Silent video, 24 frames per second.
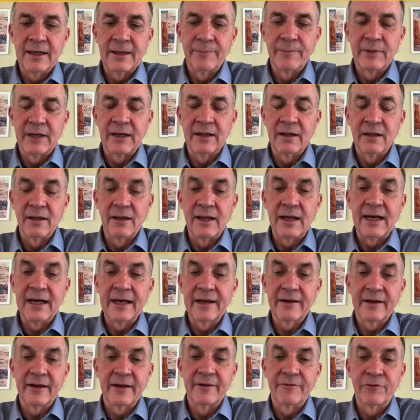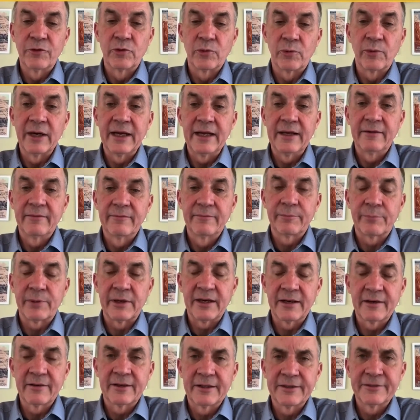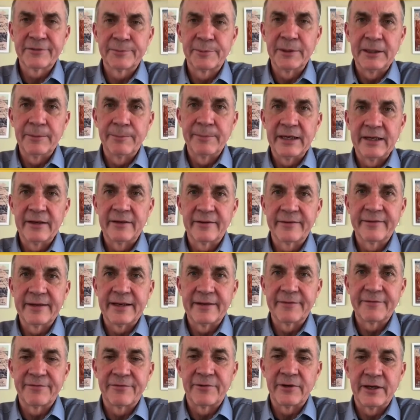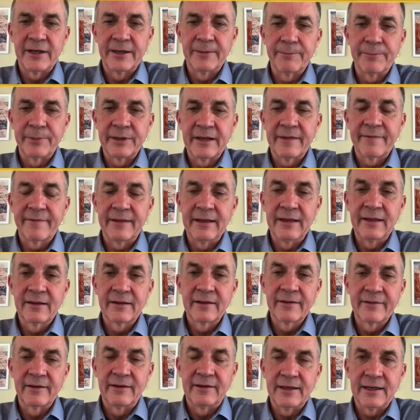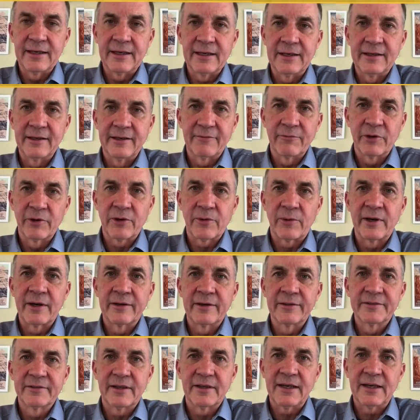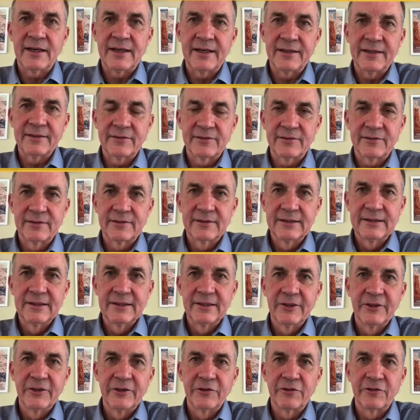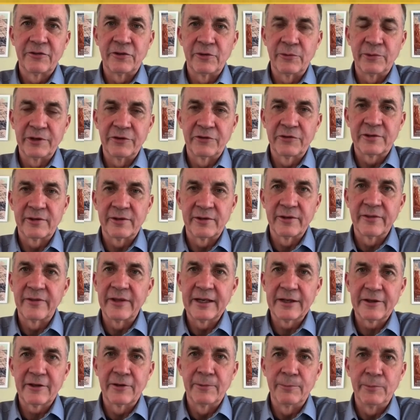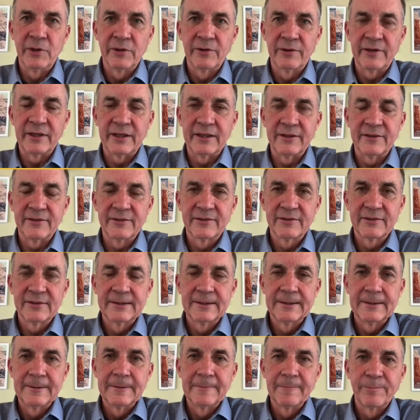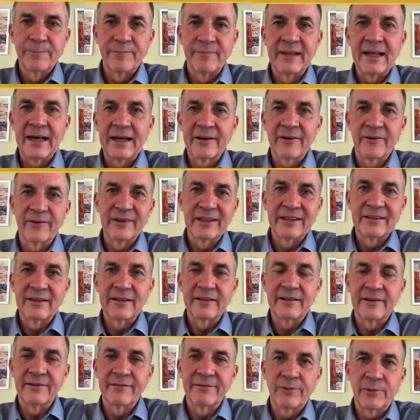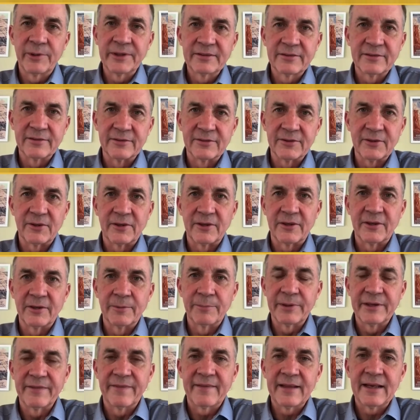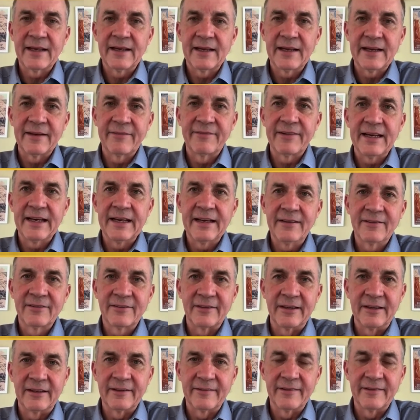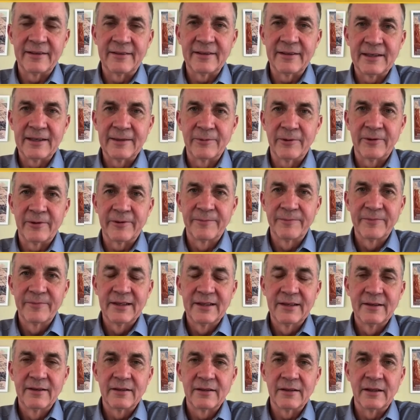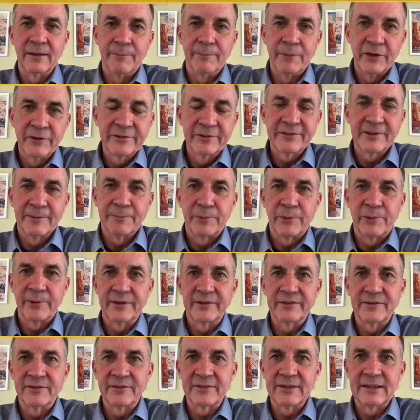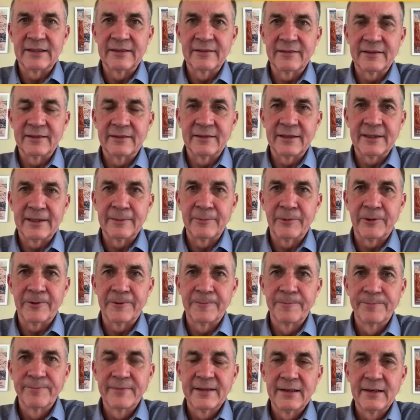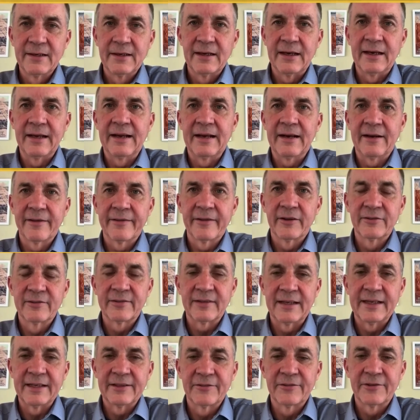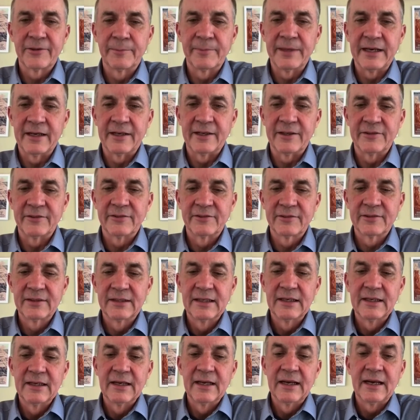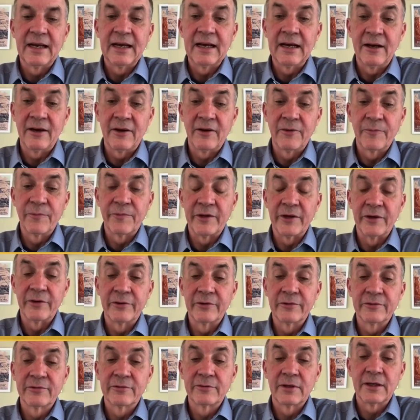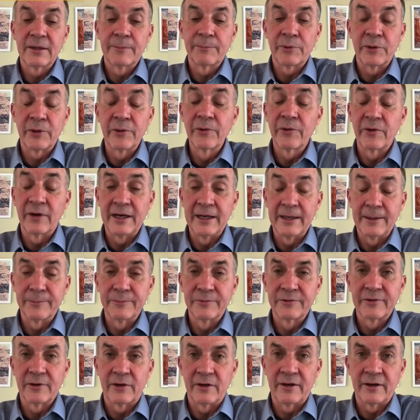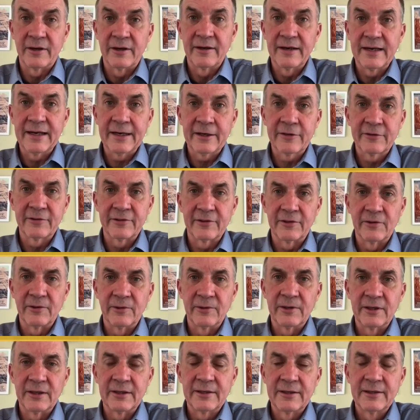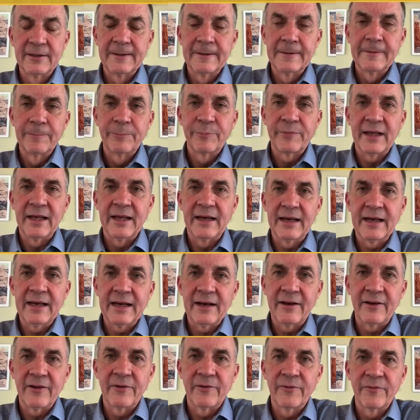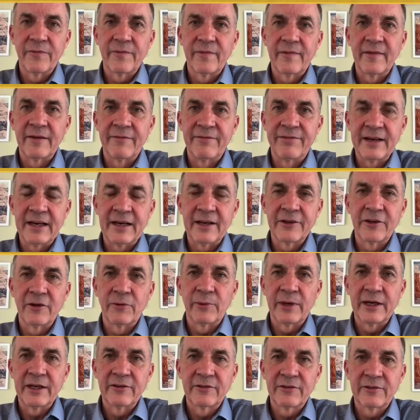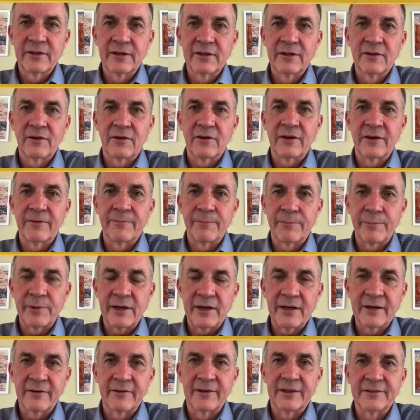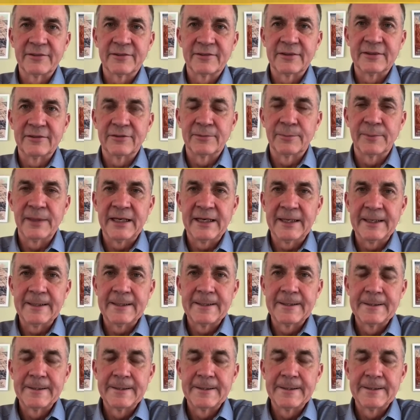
lot of great progress being made on that front, but at the end of the day, it requires us to ensure that communities, not only that their voices are heard, but they have a seat at the table, the most important seat at the table, in how those lands are managed, how those programs are executed, and how evaluation of progress is made.